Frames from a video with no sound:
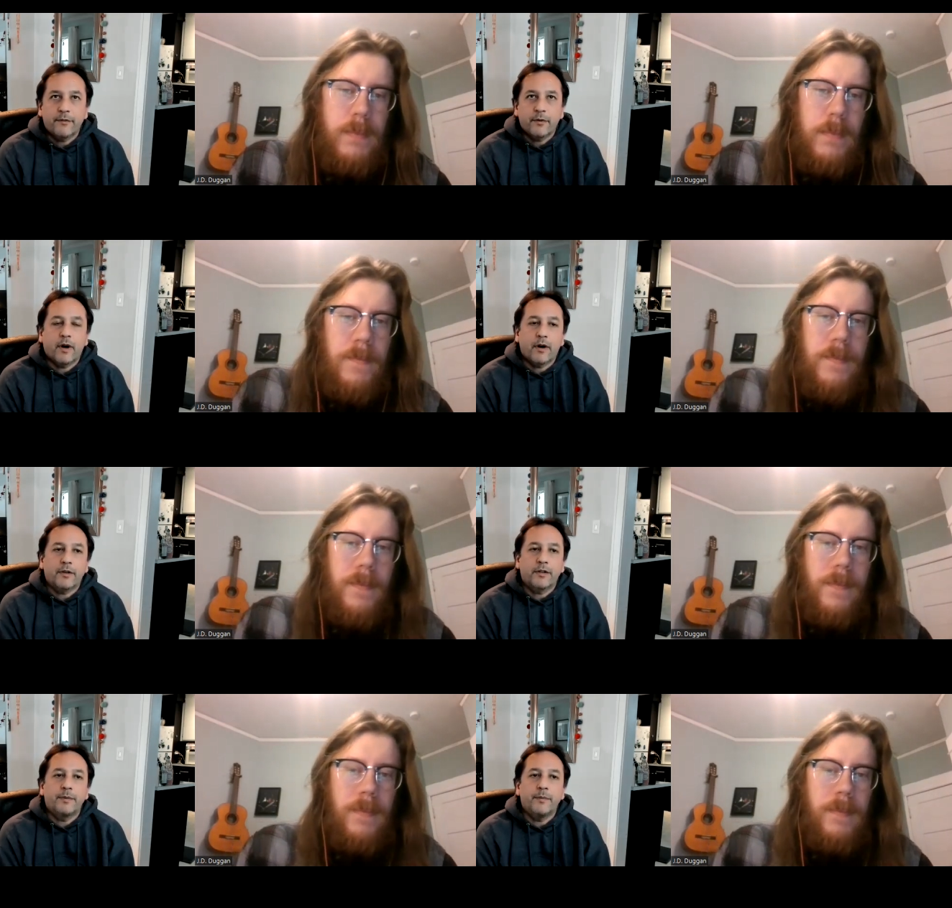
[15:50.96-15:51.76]
Speaker 1: for
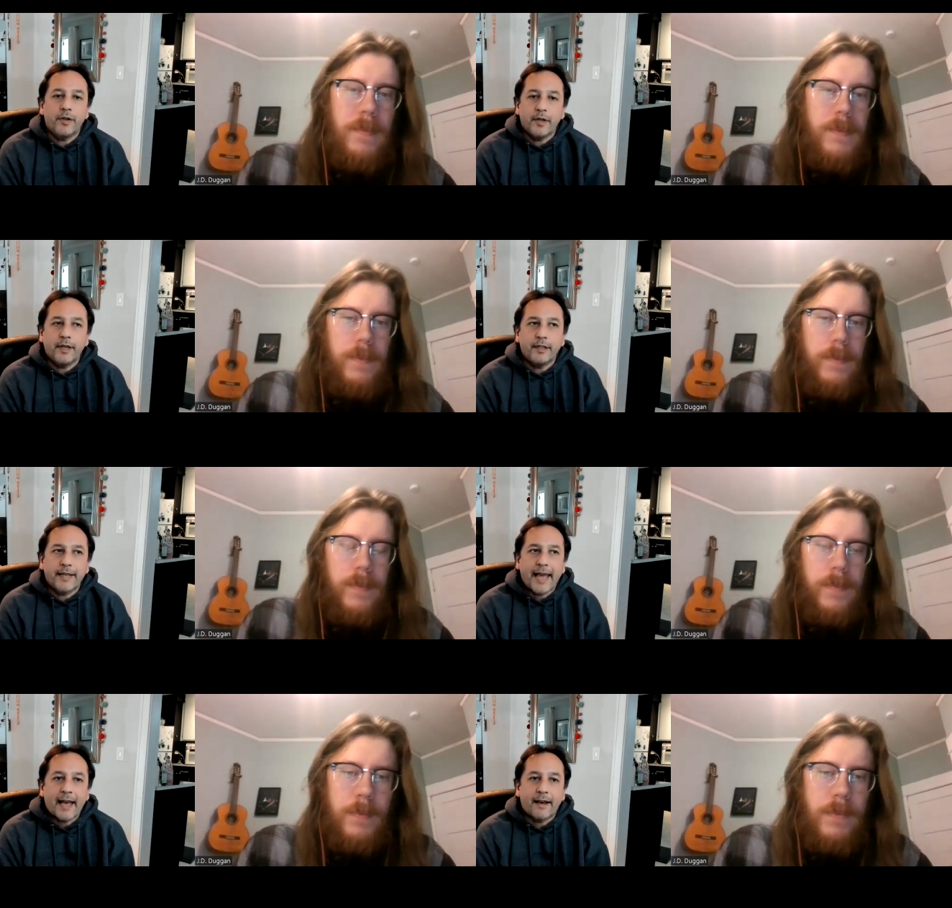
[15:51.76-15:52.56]
our community
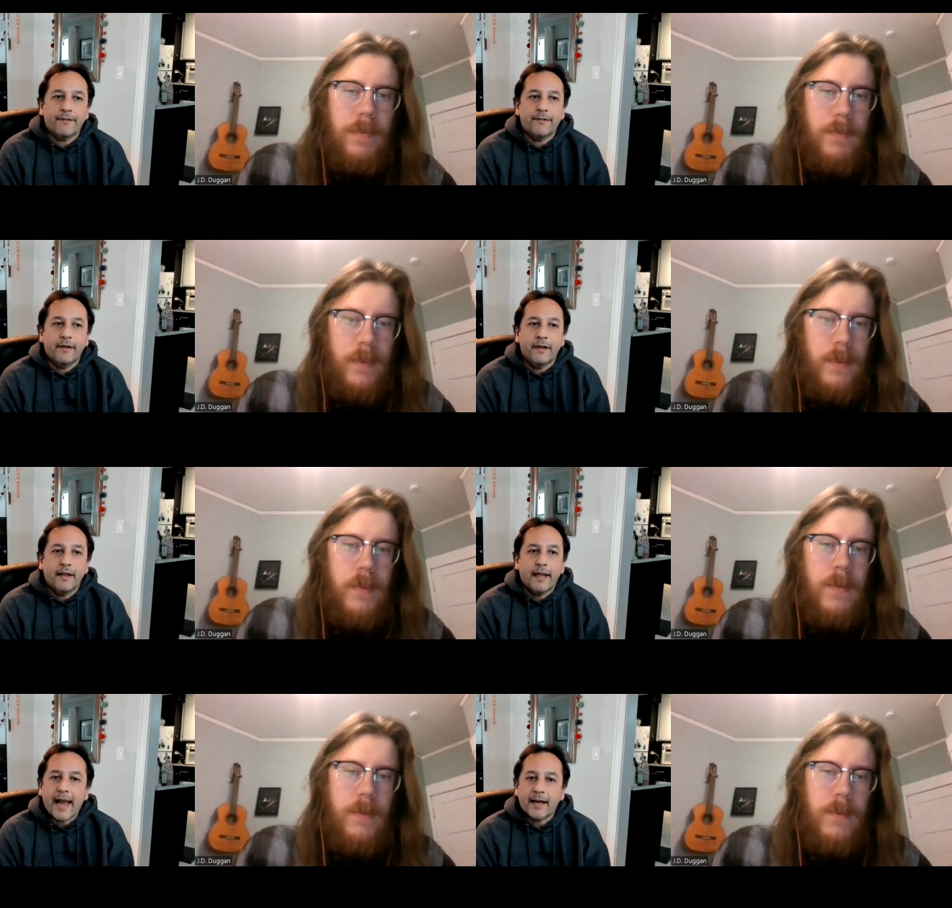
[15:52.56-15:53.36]
to have
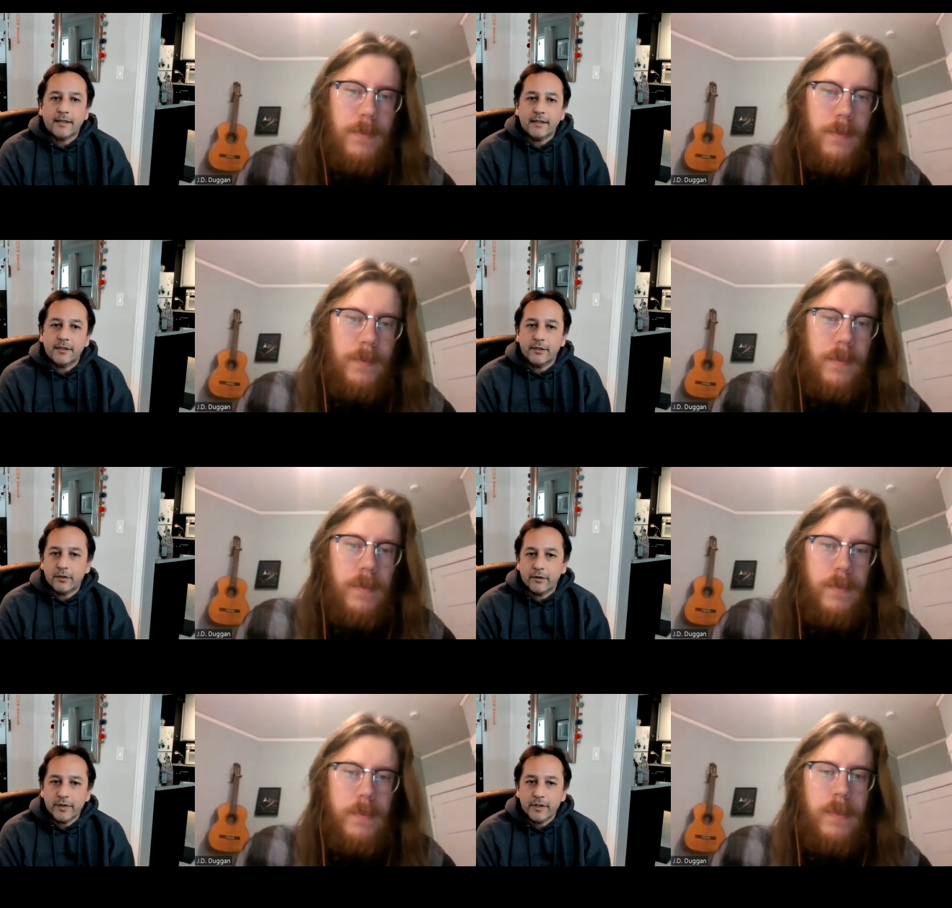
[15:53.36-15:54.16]
access to
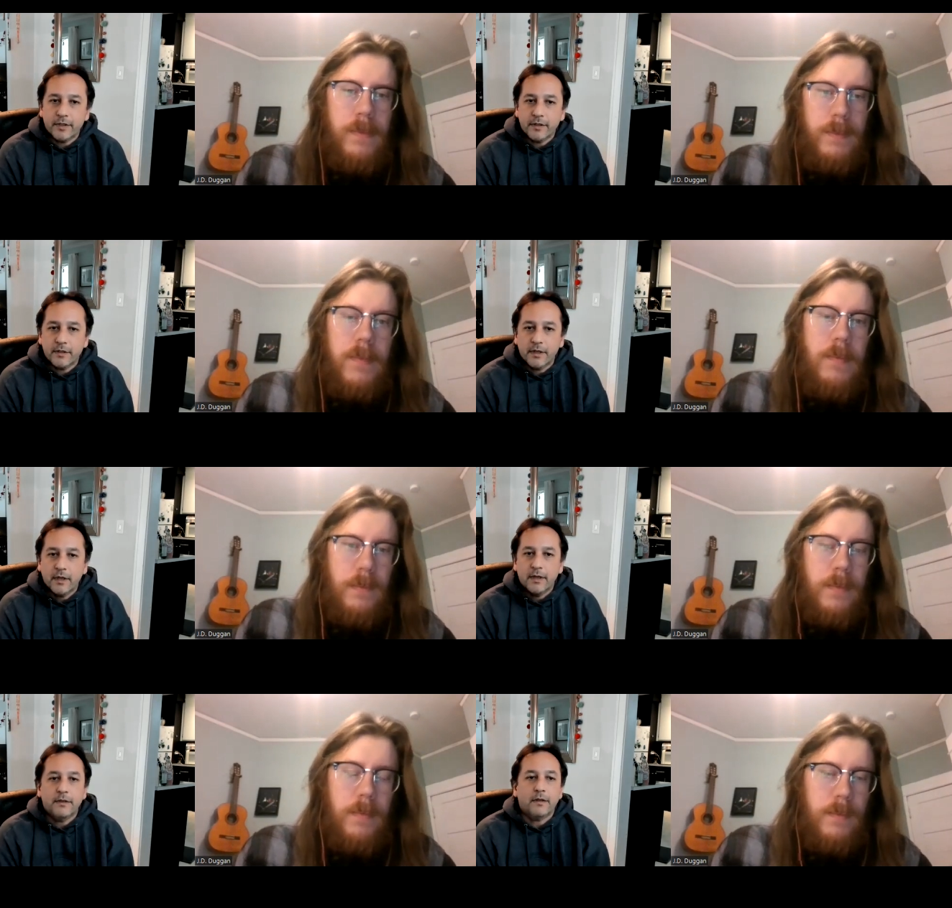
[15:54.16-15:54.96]

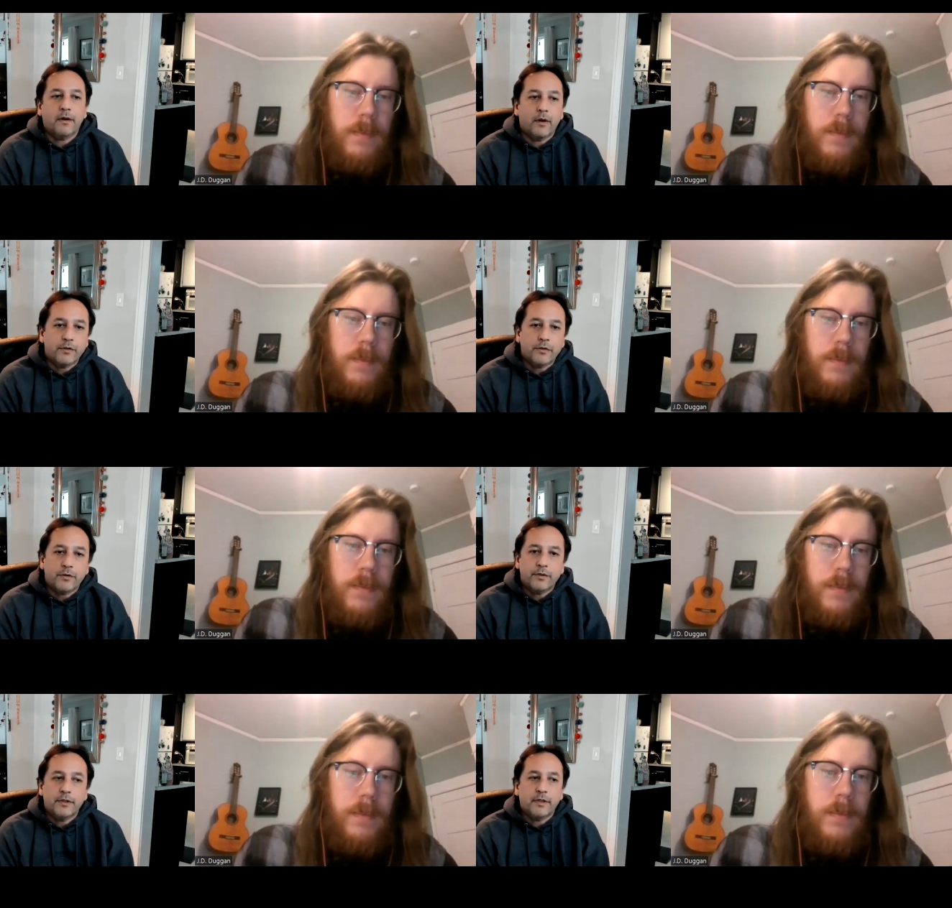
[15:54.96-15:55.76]
services, to
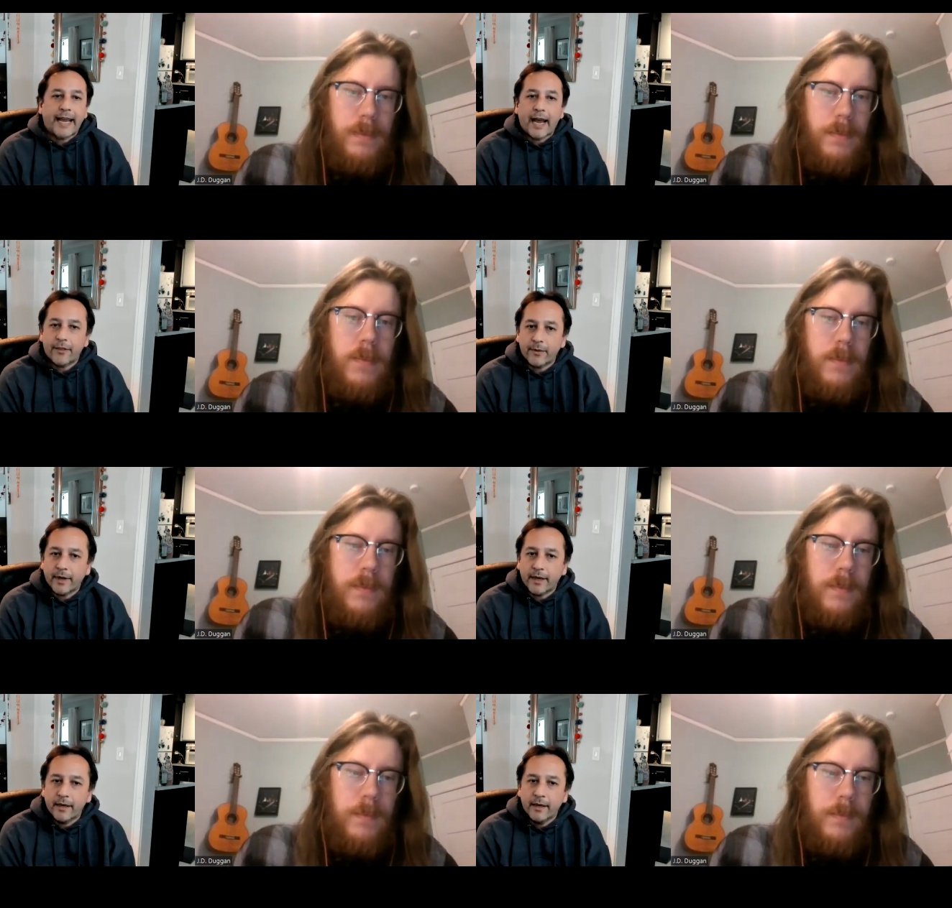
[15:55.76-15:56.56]
culture, to
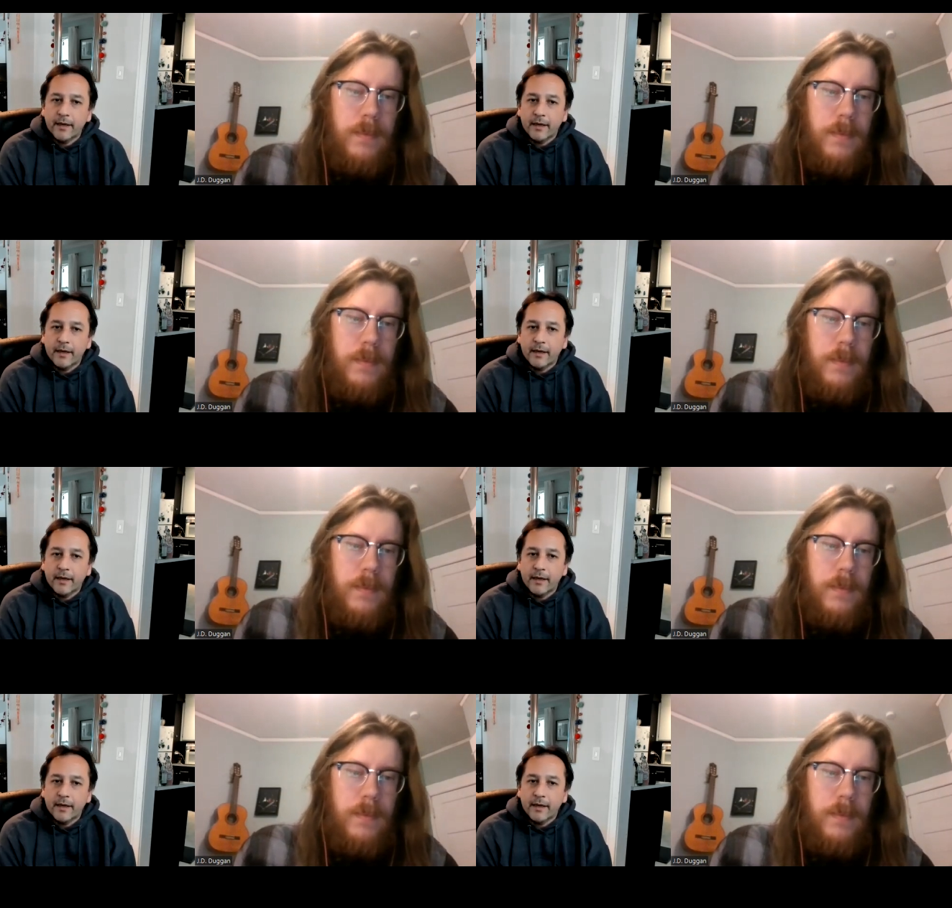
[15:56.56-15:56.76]
gathering,